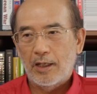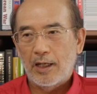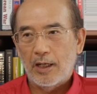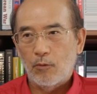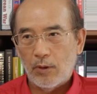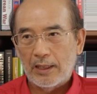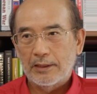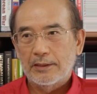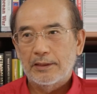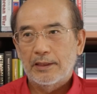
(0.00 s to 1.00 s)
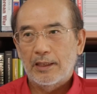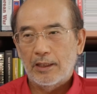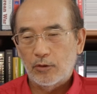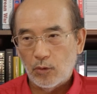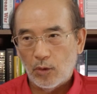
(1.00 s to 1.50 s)
one
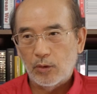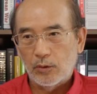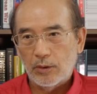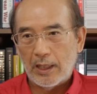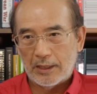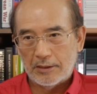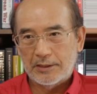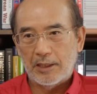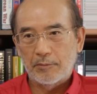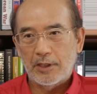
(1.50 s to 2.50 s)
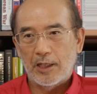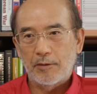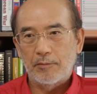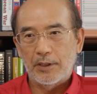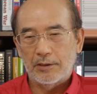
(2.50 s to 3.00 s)
do. At the same
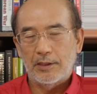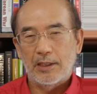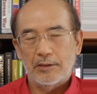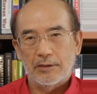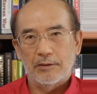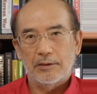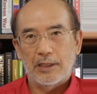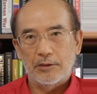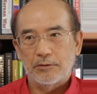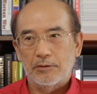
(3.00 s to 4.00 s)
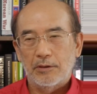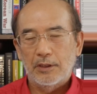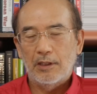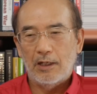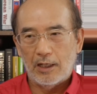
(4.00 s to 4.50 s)
time, it is a Jeju
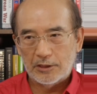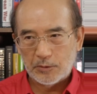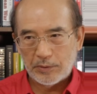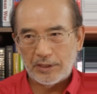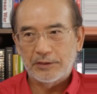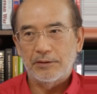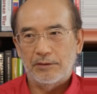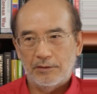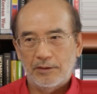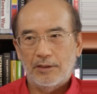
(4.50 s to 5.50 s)
special